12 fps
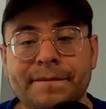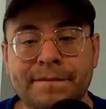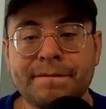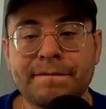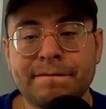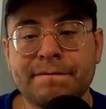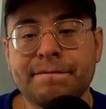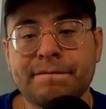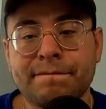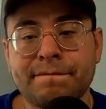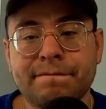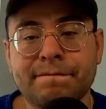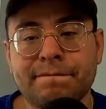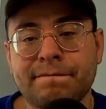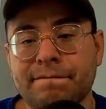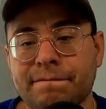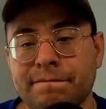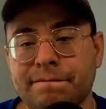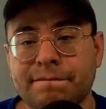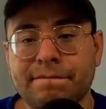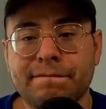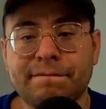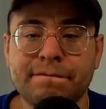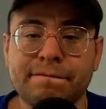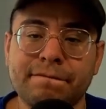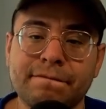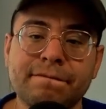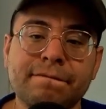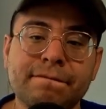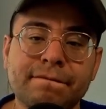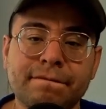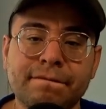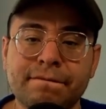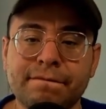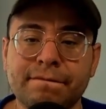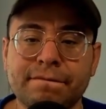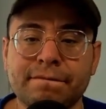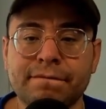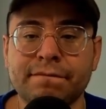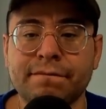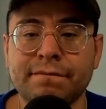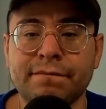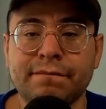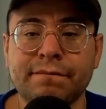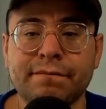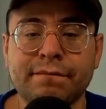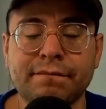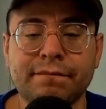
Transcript: (not speaking)